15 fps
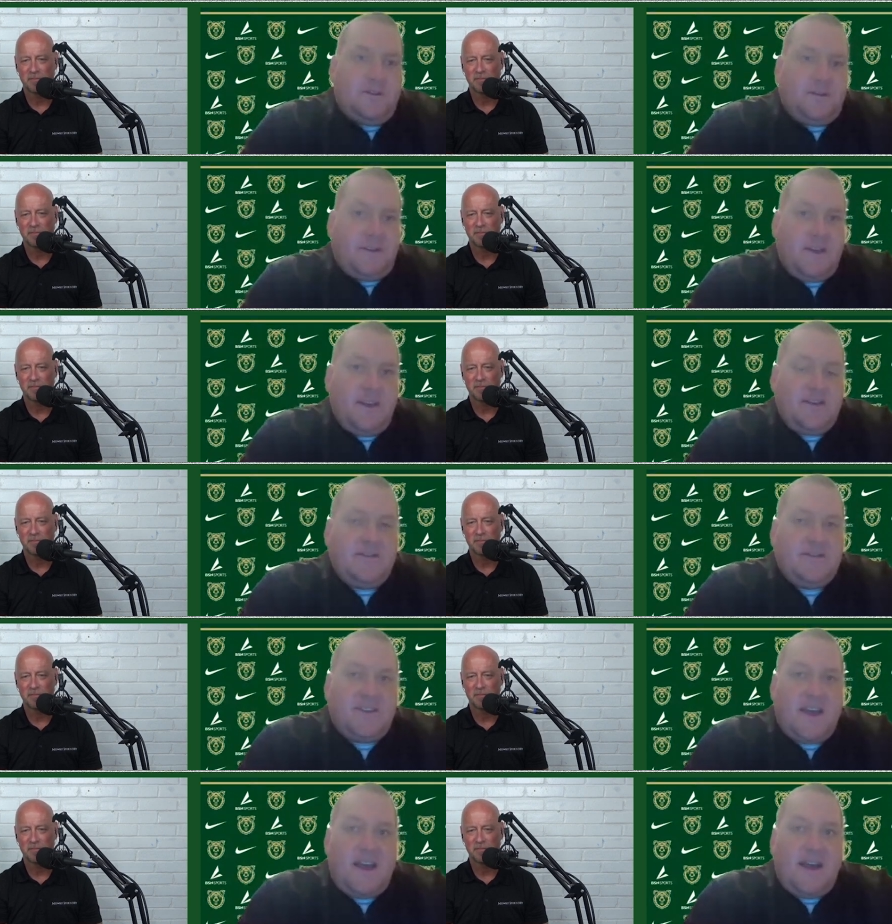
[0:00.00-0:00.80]
Speaker 1: there's
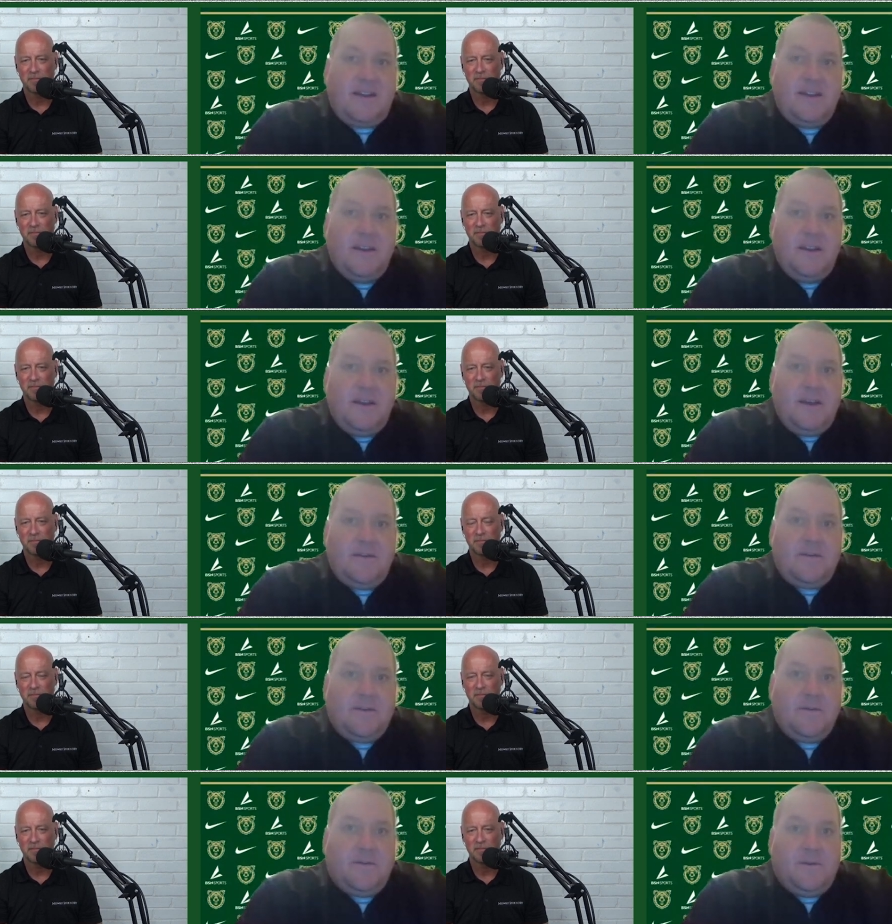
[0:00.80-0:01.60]
kids that
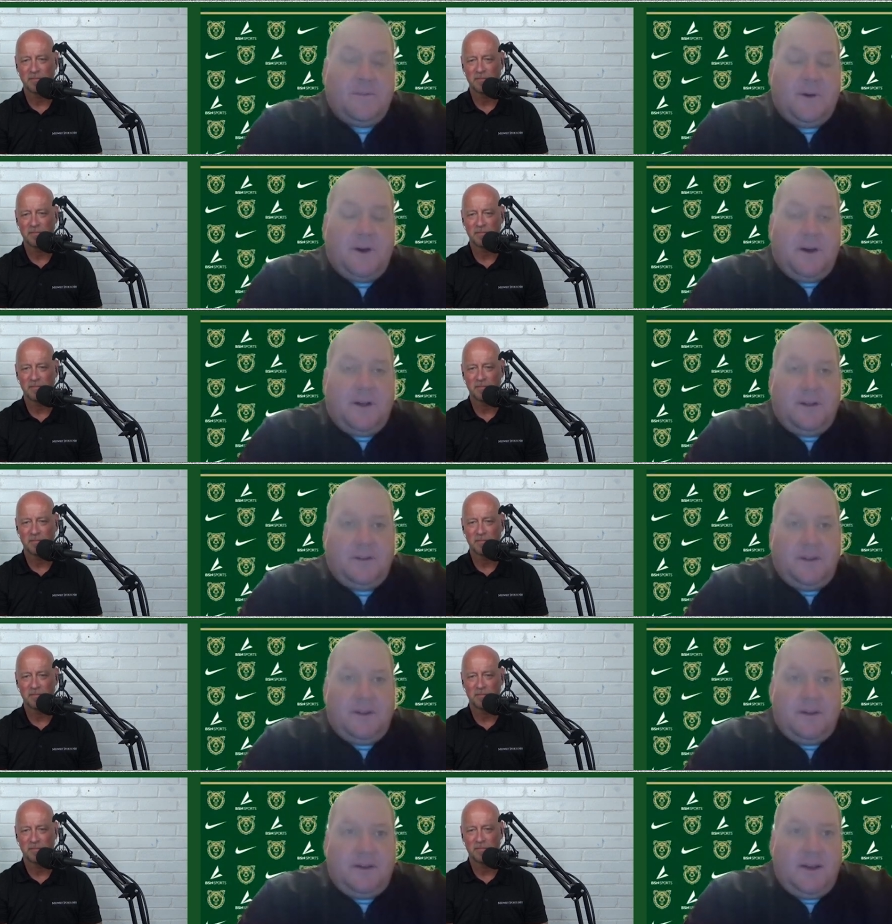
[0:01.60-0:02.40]
for
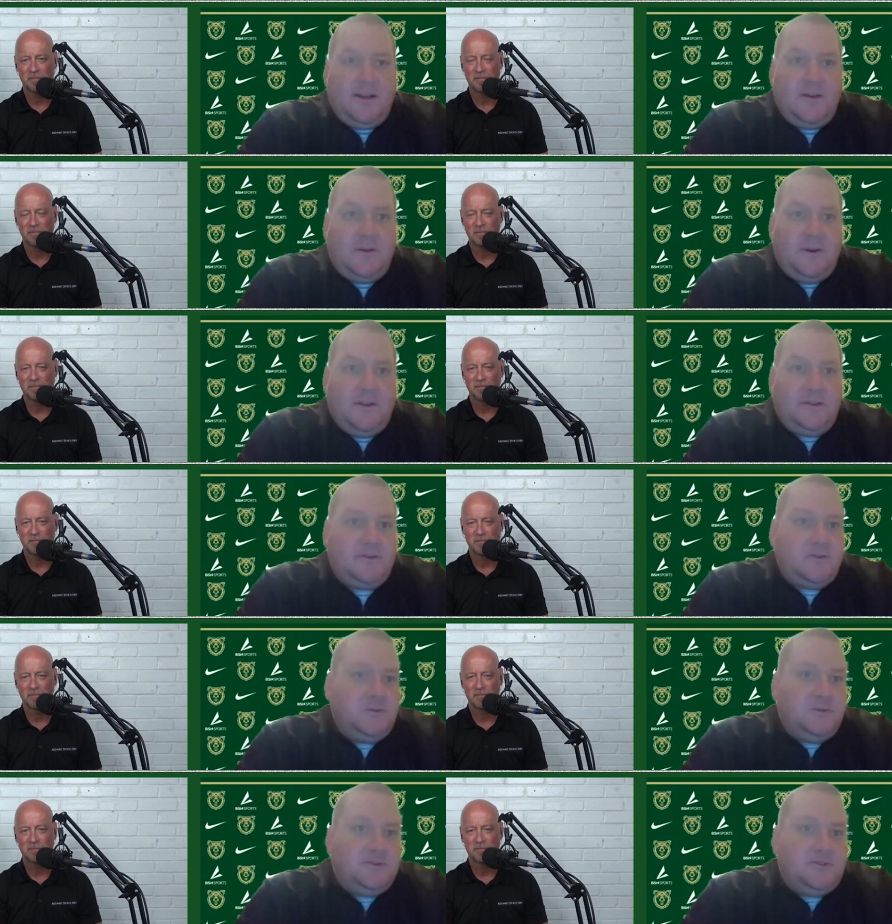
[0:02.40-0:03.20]
football, uh, I know other
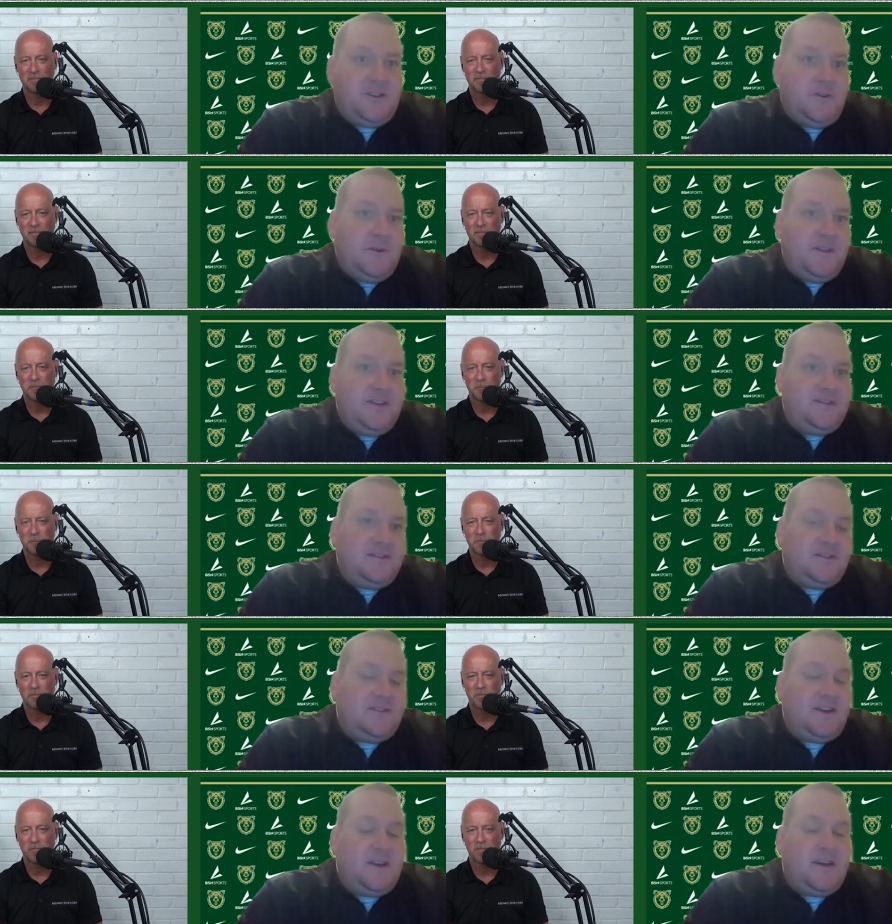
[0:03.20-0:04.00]
schools deal with it
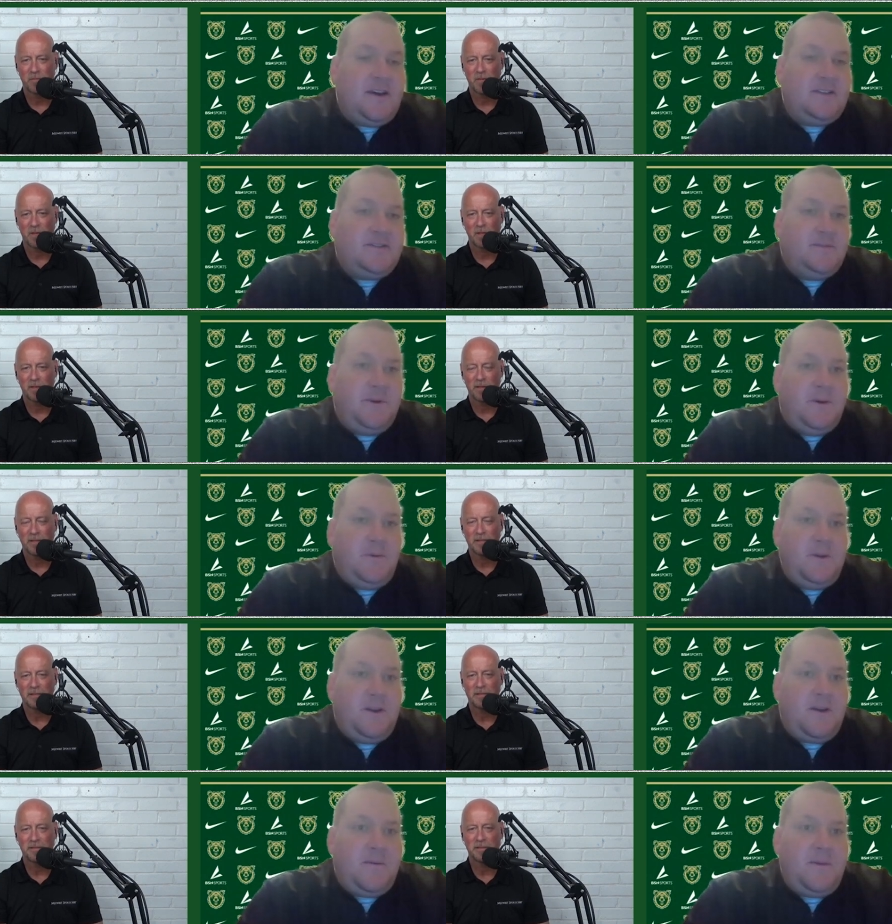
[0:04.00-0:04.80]
just like us, but
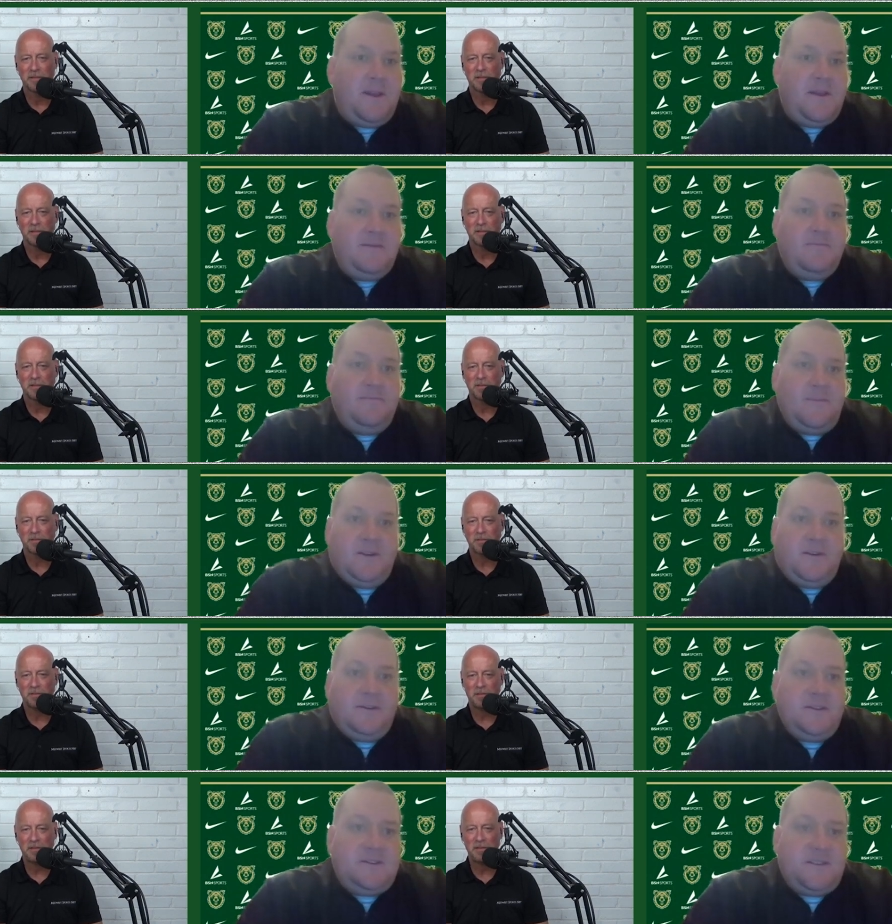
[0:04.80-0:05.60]
we come in, you
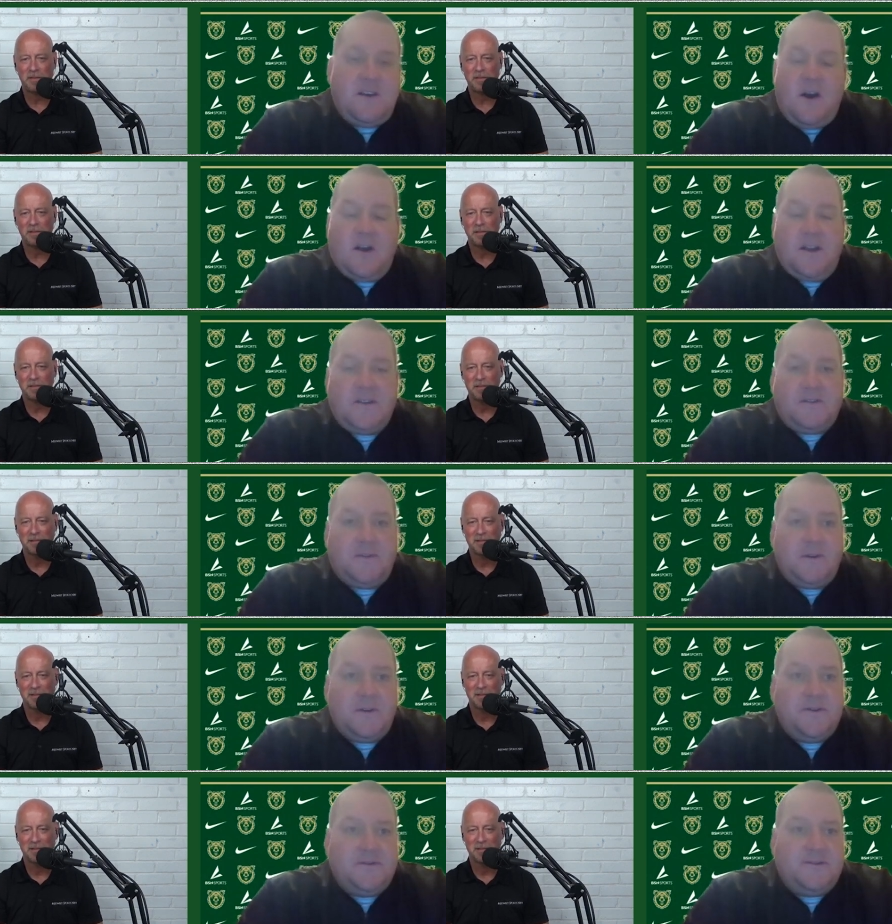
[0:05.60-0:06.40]
know, let's say August
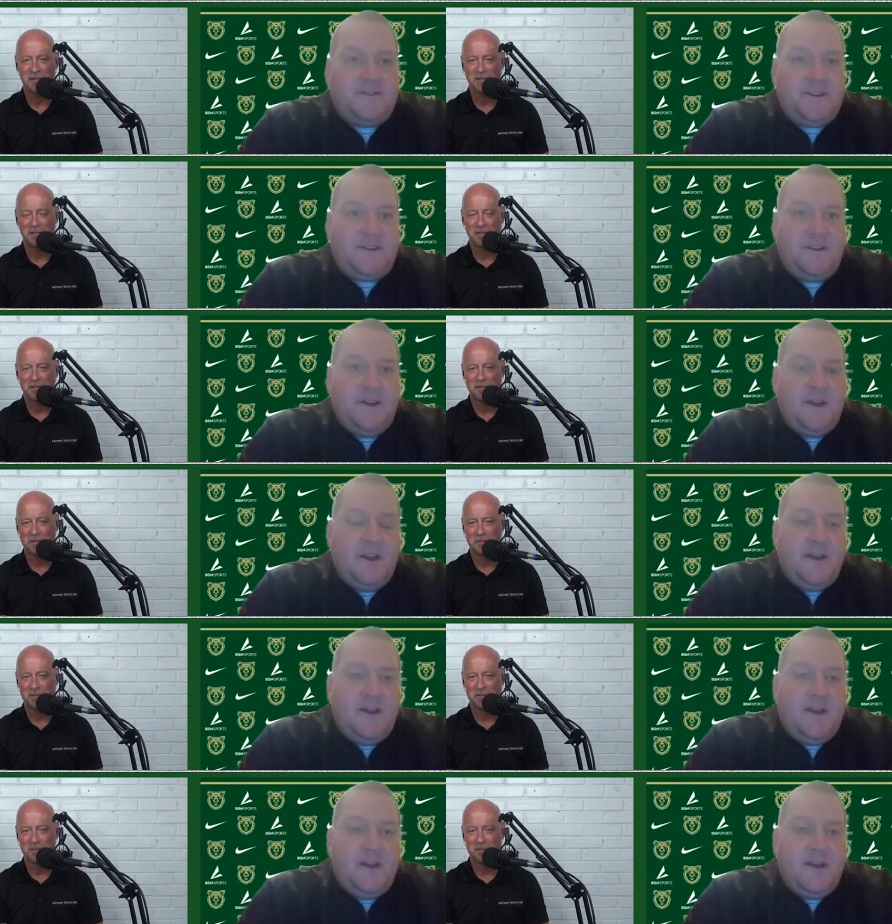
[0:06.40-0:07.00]
first, and